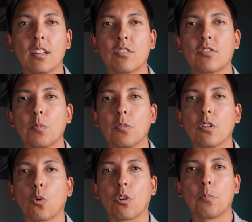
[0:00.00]
a
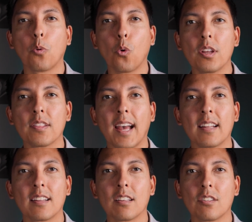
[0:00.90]
symbol or a point
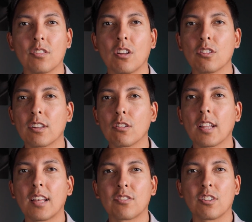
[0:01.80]
that is a little
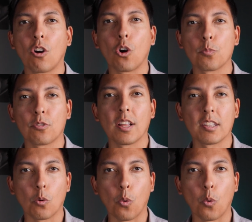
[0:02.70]
less than arm's length